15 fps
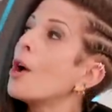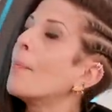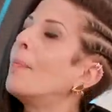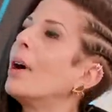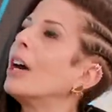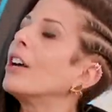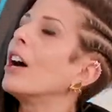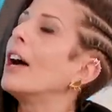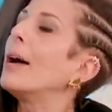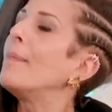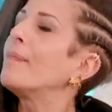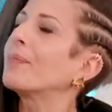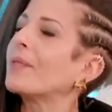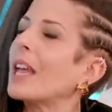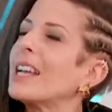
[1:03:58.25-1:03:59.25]
but
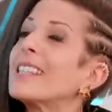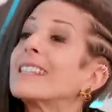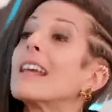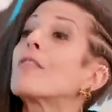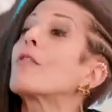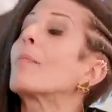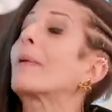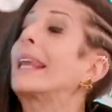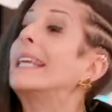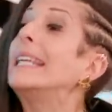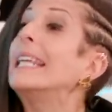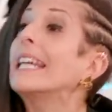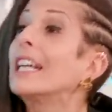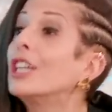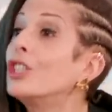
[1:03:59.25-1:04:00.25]
um, Sara
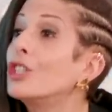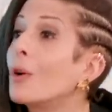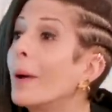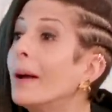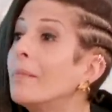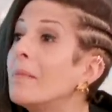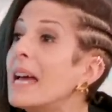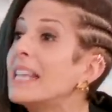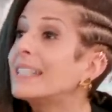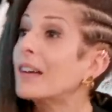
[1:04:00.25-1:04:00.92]
Blakely can do it. Mm-hmm.